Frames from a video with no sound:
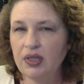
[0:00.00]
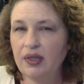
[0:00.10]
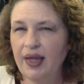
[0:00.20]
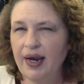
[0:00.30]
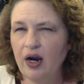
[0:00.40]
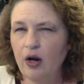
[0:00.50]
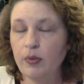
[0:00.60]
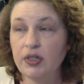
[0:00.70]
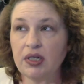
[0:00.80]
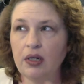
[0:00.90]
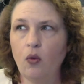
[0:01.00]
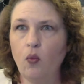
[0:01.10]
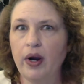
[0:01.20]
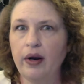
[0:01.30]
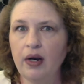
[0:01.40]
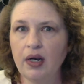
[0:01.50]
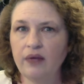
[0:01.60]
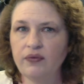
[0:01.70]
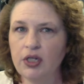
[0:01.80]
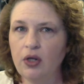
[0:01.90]
there, but still aware
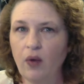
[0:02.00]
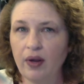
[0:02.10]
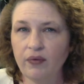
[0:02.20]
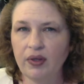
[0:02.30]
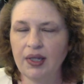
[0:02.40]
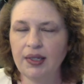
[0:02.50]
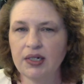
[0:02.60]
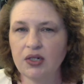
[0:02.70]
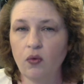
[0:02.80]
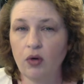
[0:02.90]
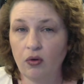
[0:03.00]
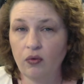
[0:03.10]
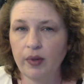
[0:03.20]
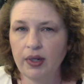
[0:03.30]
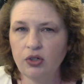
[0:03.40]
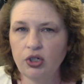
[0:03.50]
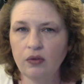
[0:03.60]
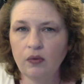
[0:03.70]
enough to know everything that's going on around you.